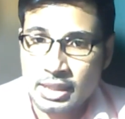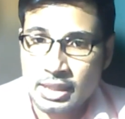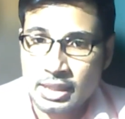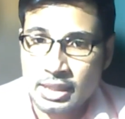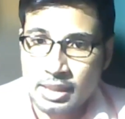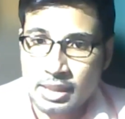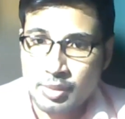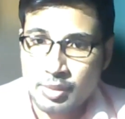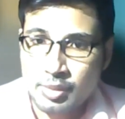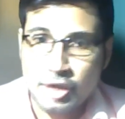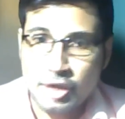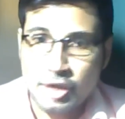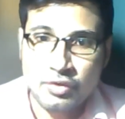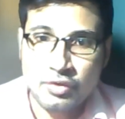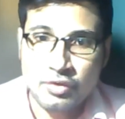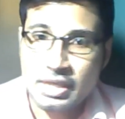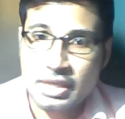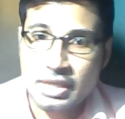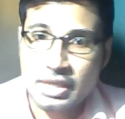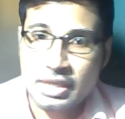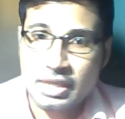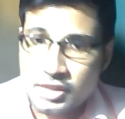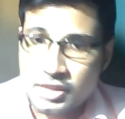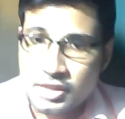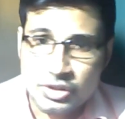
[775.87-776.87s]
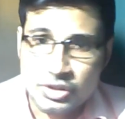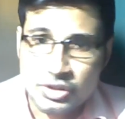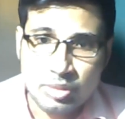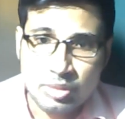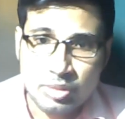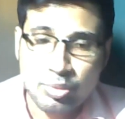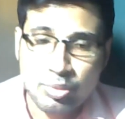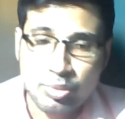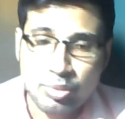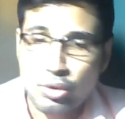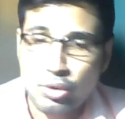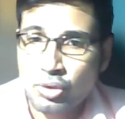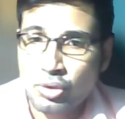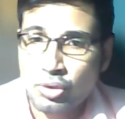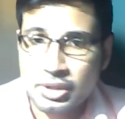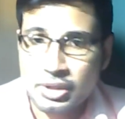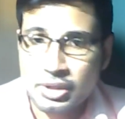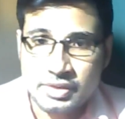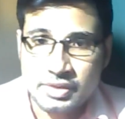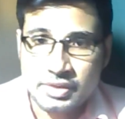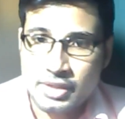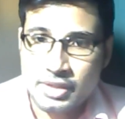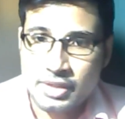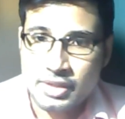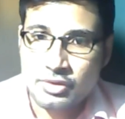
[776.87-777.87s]
kind of an industrial port,
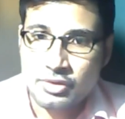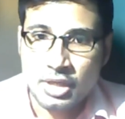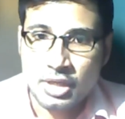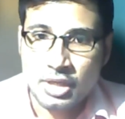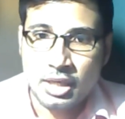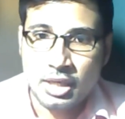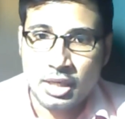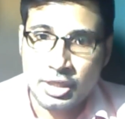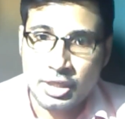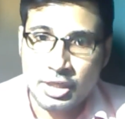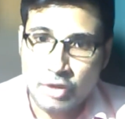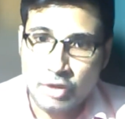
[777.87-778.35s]
etc.